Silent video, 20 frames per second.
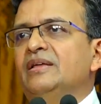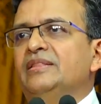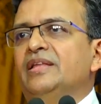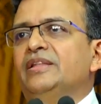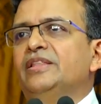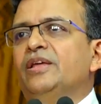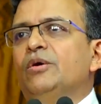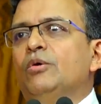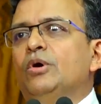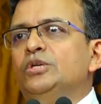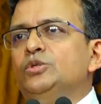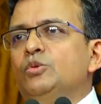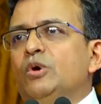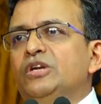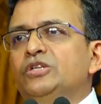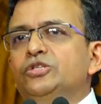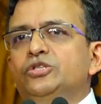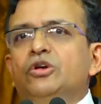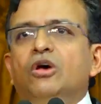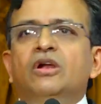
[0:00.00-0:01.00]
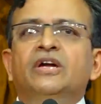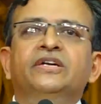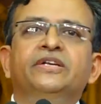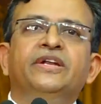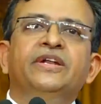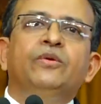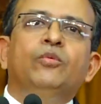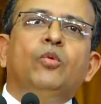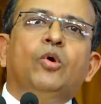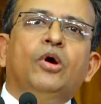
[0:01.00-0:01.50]
Then there was one
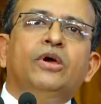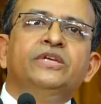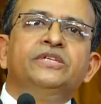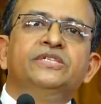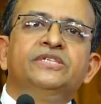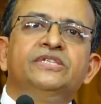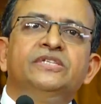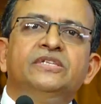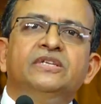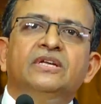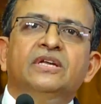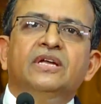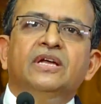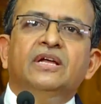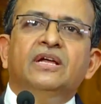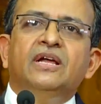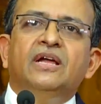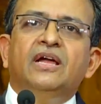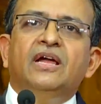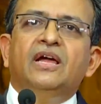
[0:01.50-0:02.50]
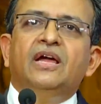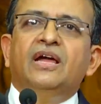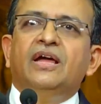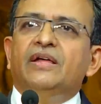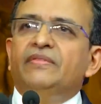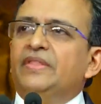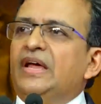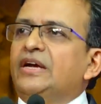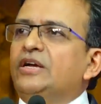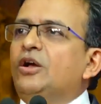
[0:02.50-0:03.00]
solitary voice
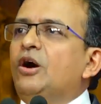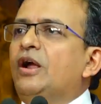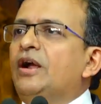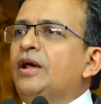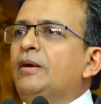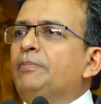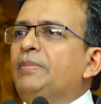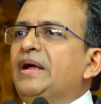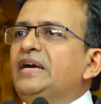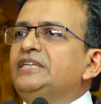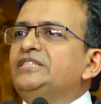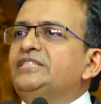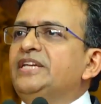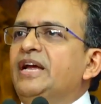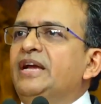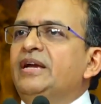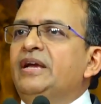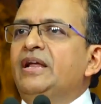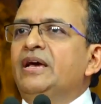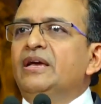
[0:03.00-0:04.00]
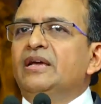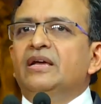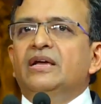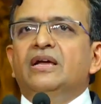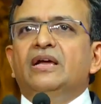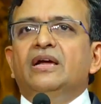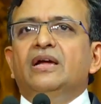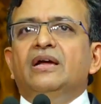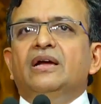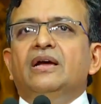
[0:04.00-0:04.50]
that got up and said,
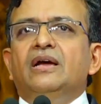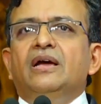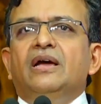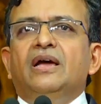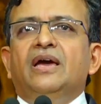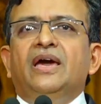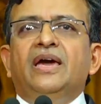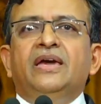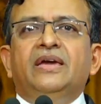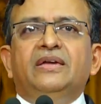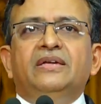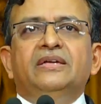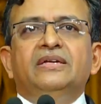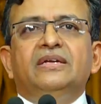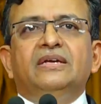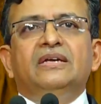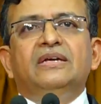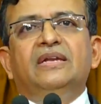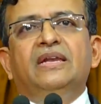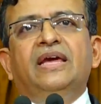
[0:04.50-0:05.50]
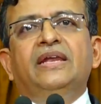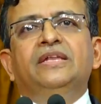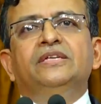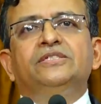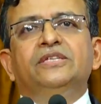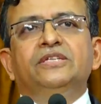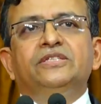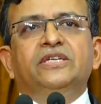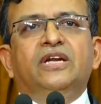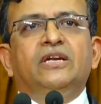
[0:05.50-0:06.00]
hey,
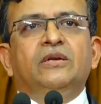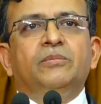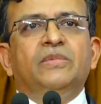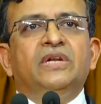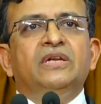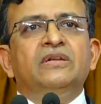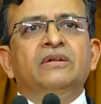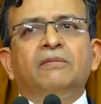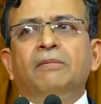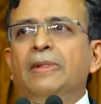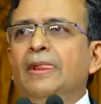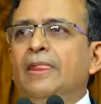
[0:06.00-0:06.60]
ladies and gentlemen,